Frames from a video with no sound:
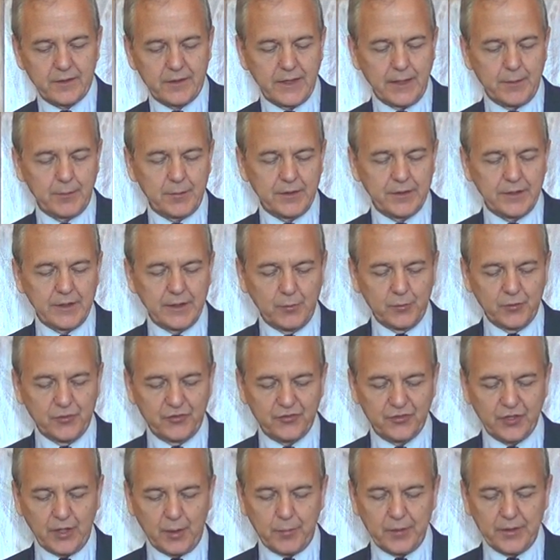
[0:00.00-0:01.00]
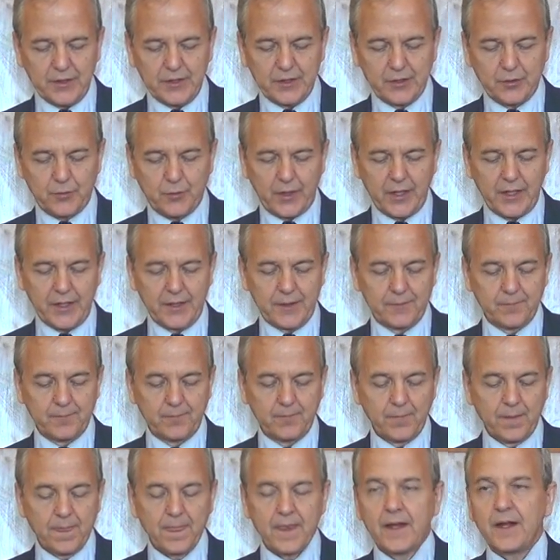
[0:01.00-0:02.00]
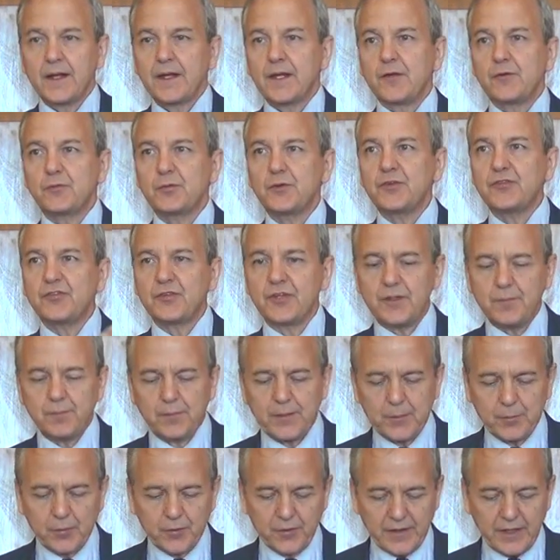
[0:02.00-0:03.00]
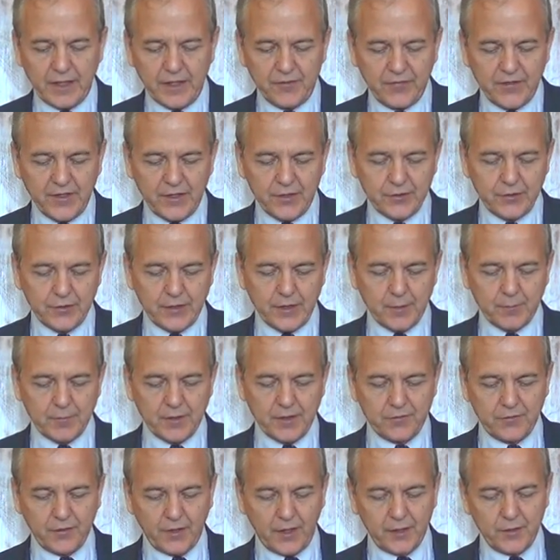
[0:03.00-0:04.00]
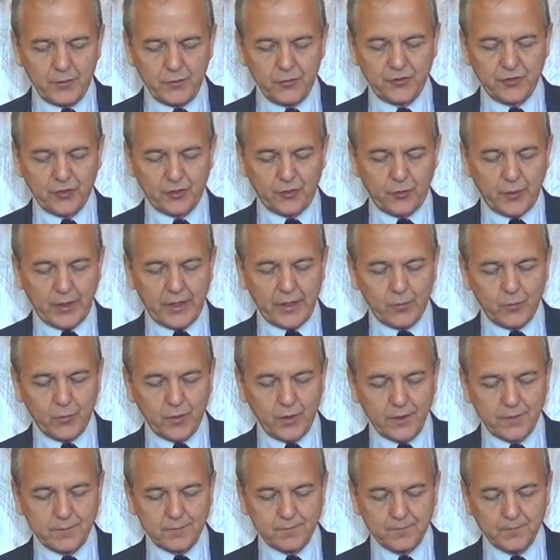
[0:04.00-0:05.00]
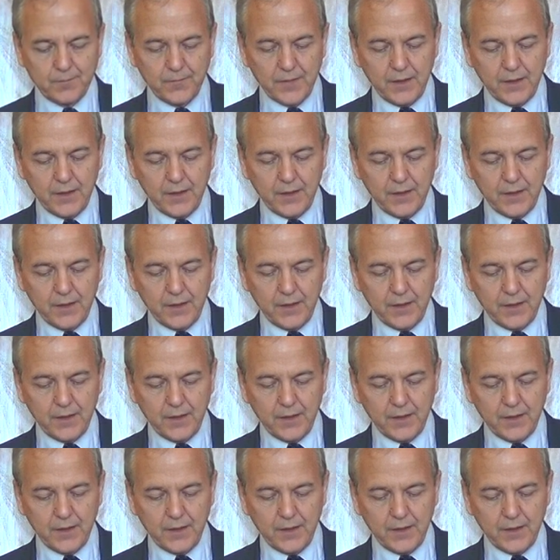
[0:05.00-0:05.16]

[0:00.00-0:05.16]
claiming he was somebody great. As we see, people gave heed to them. They thought he was a great one.